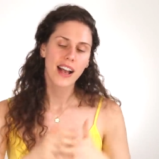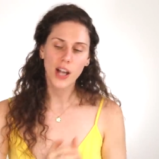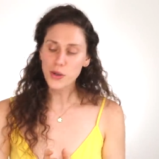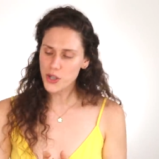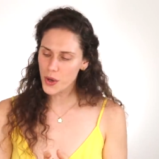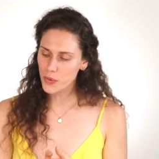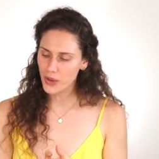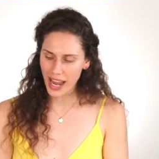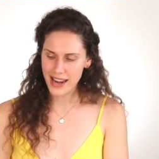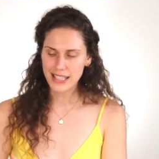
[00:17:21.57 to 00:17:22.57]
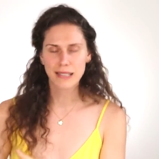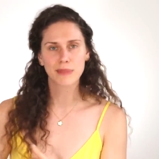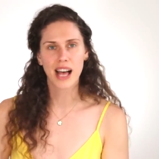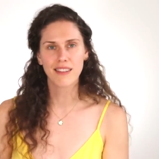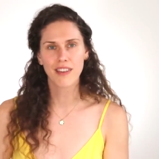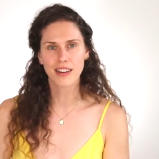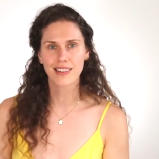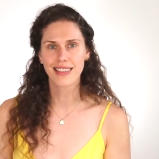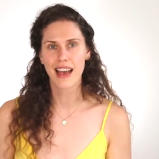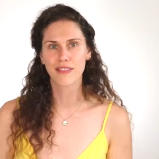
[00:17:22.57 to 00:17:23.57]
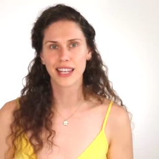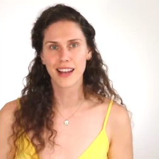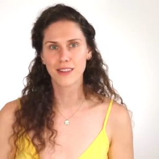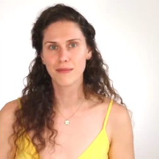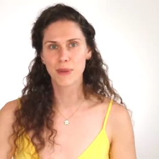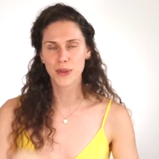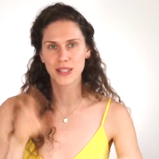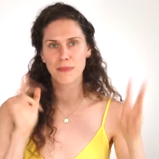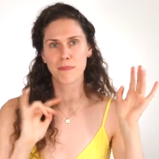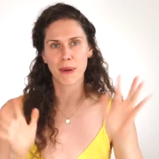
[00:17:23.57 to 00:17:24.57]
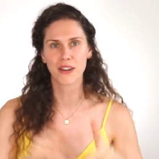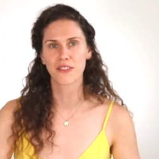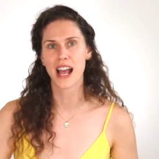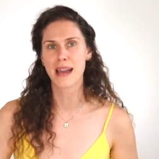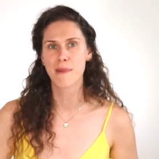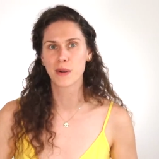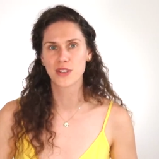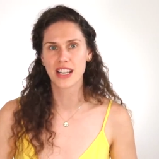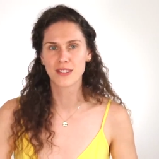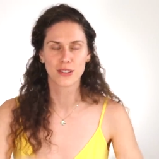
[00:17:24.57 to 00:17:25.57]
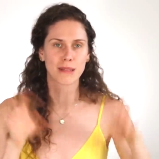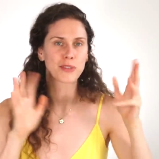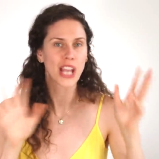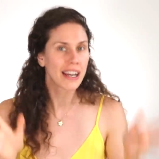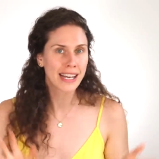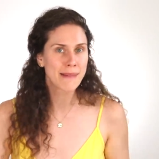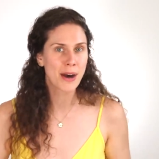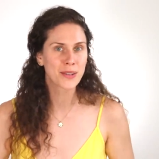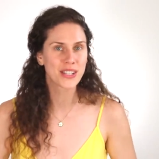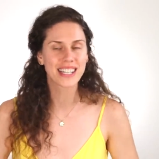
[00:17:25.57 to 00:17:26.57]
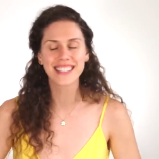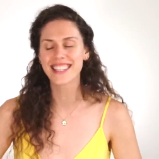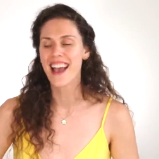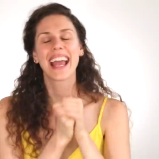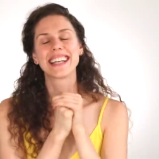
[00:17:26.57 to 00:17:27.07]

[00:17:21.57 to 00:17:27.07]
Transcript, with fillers: Go show Rihanna some love underneath that video. Post some butterfly emojis or some cherry emojis emojis.